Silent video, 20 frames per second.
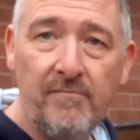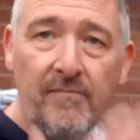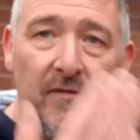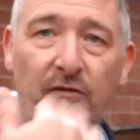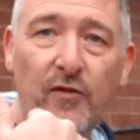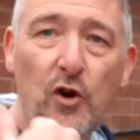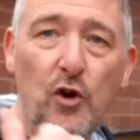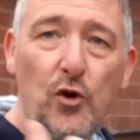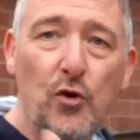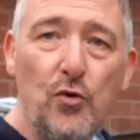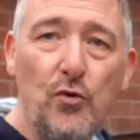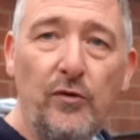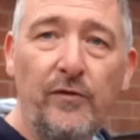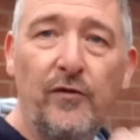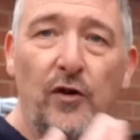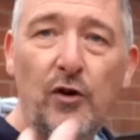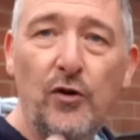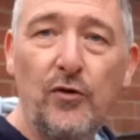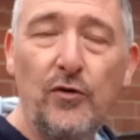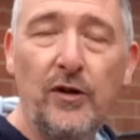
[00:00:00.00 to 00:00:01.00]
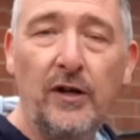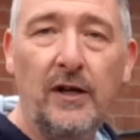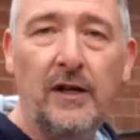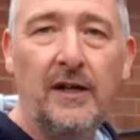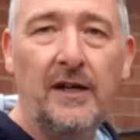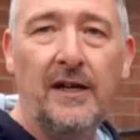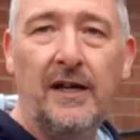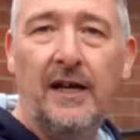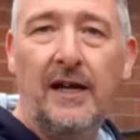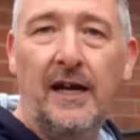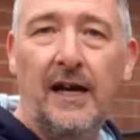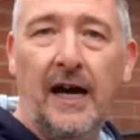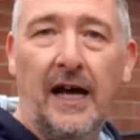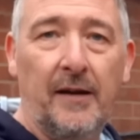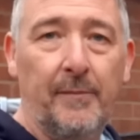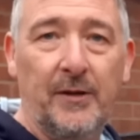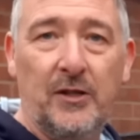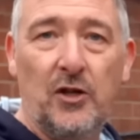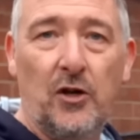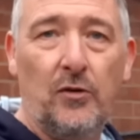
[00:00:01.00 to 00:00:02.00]
Food. And I've
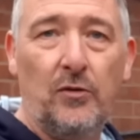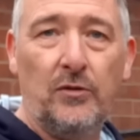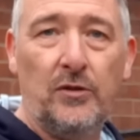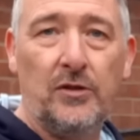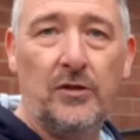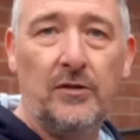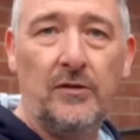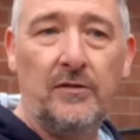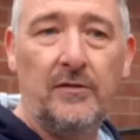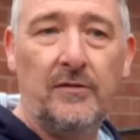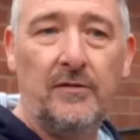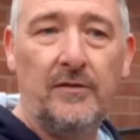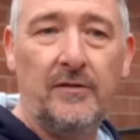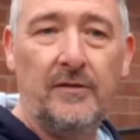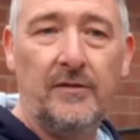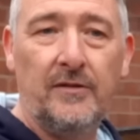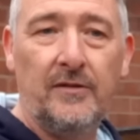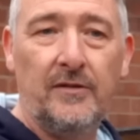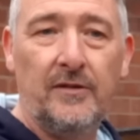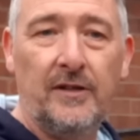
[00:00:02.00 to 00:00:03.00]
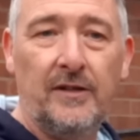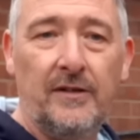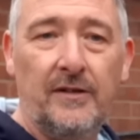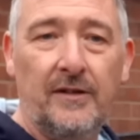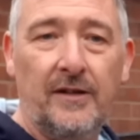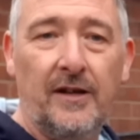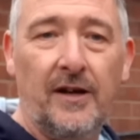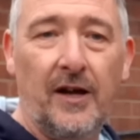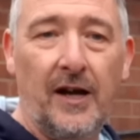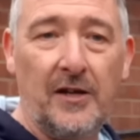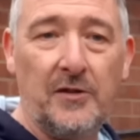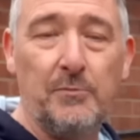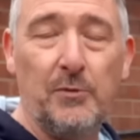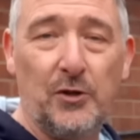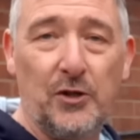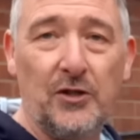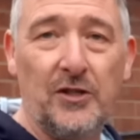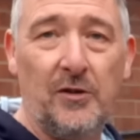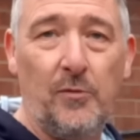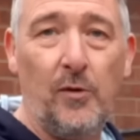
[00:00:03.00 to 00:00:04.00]
been told, as
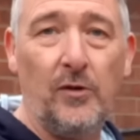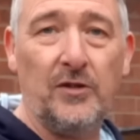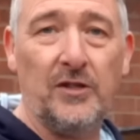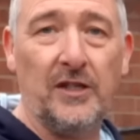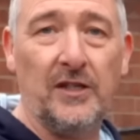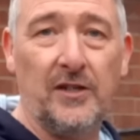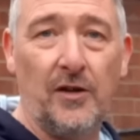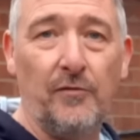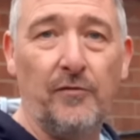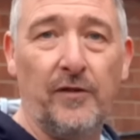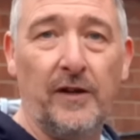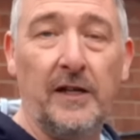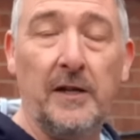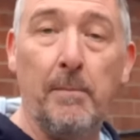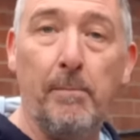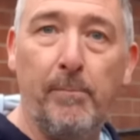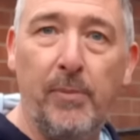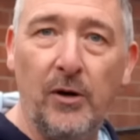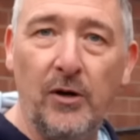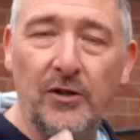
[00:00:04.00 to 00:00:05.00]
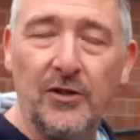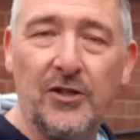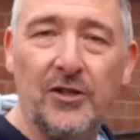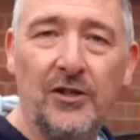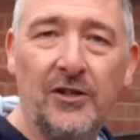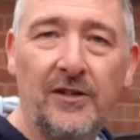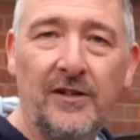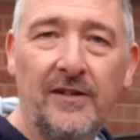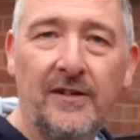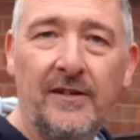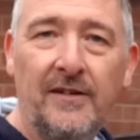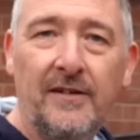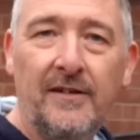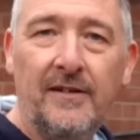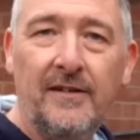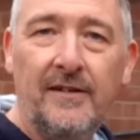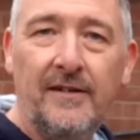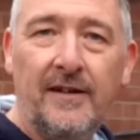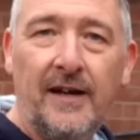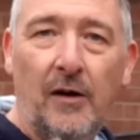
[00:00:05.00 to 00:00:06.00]
much as they want it, don't feed them. But
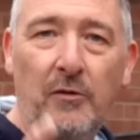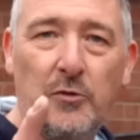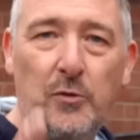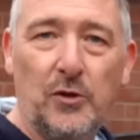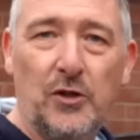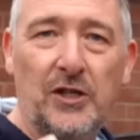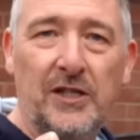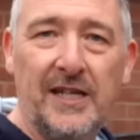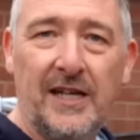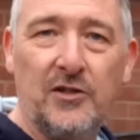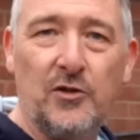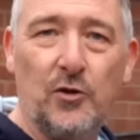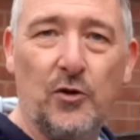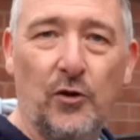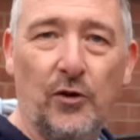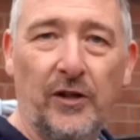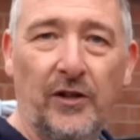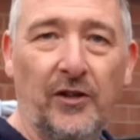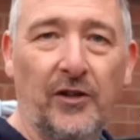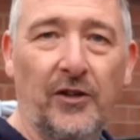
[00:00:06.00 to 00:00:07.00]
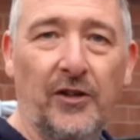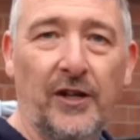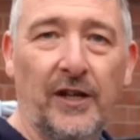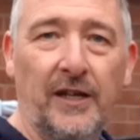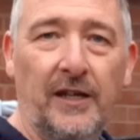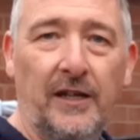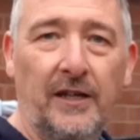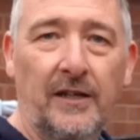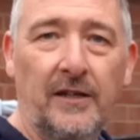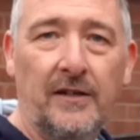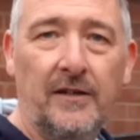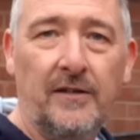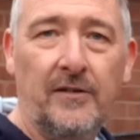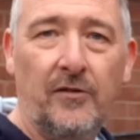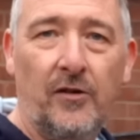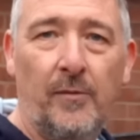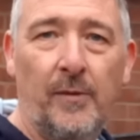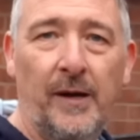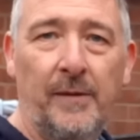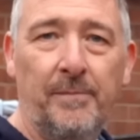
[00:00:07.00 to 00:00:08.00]
I was watching Dazzlecoy the other day.
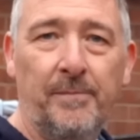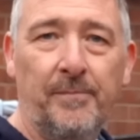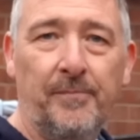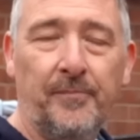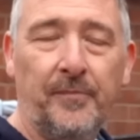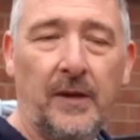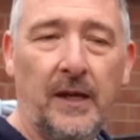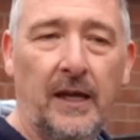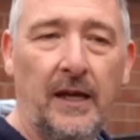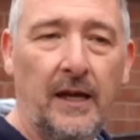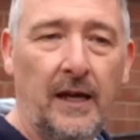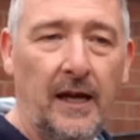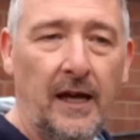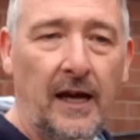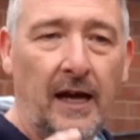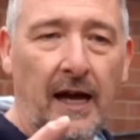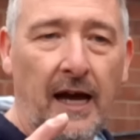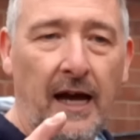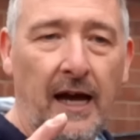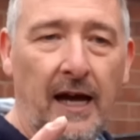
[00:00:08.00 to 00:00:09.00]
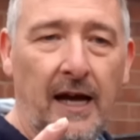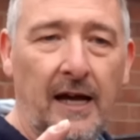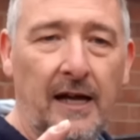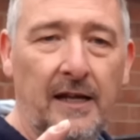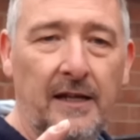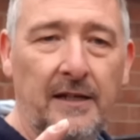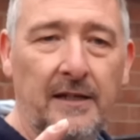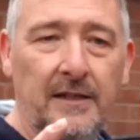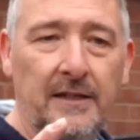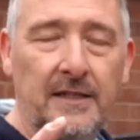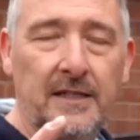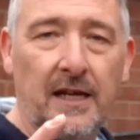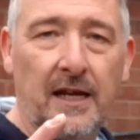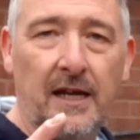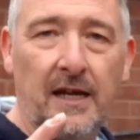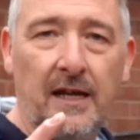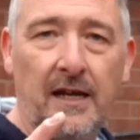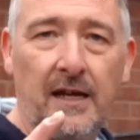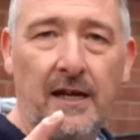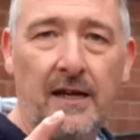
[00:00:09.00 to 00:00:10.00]
Hi, mate. And
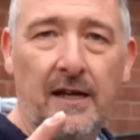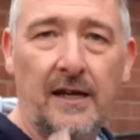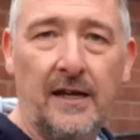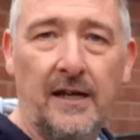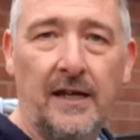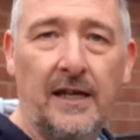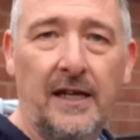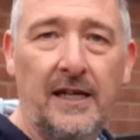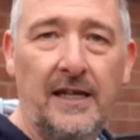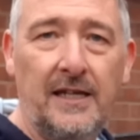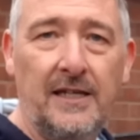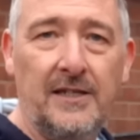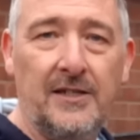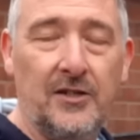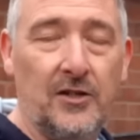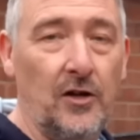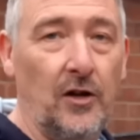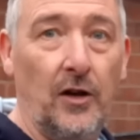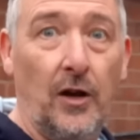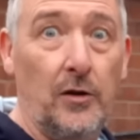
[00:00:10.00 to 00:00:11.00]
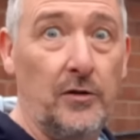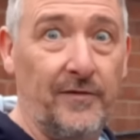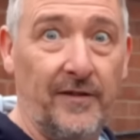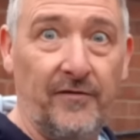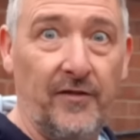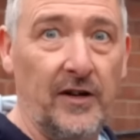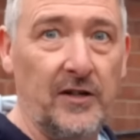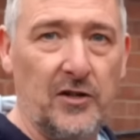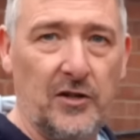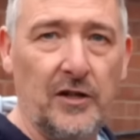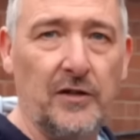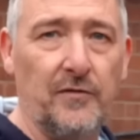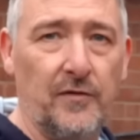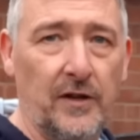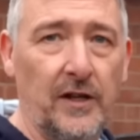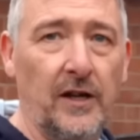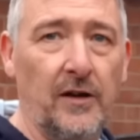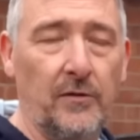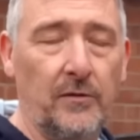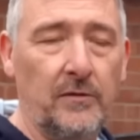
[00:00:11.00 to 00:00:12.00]
he's got loads of advice on his
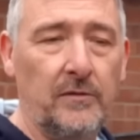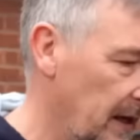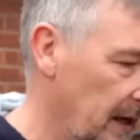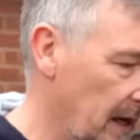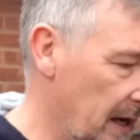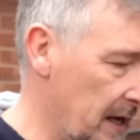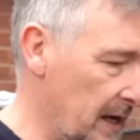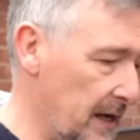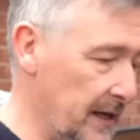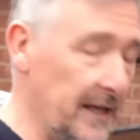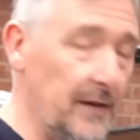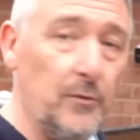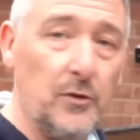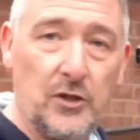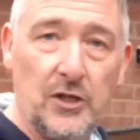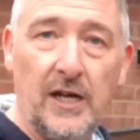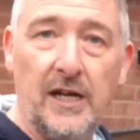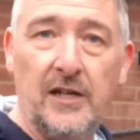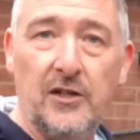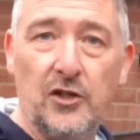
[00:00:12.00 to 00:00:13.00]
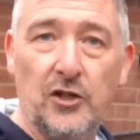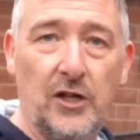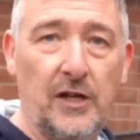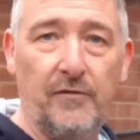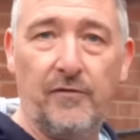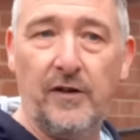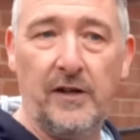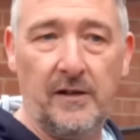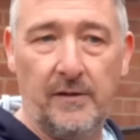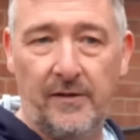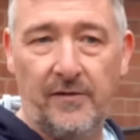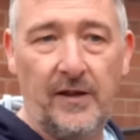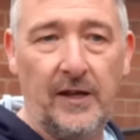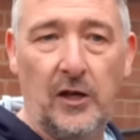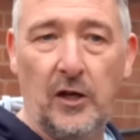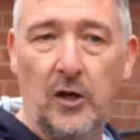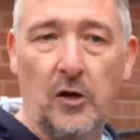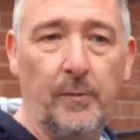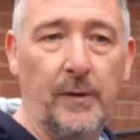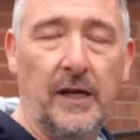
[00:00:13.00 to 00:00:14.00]
video. And he was saying, just keep feeding them. If they
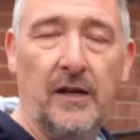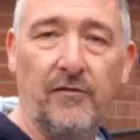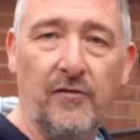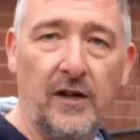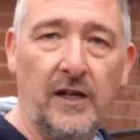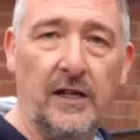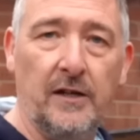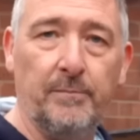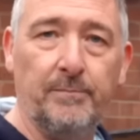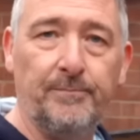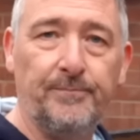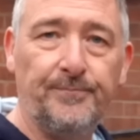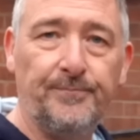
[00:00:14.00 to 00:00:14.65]
keep coming, keep feeding them.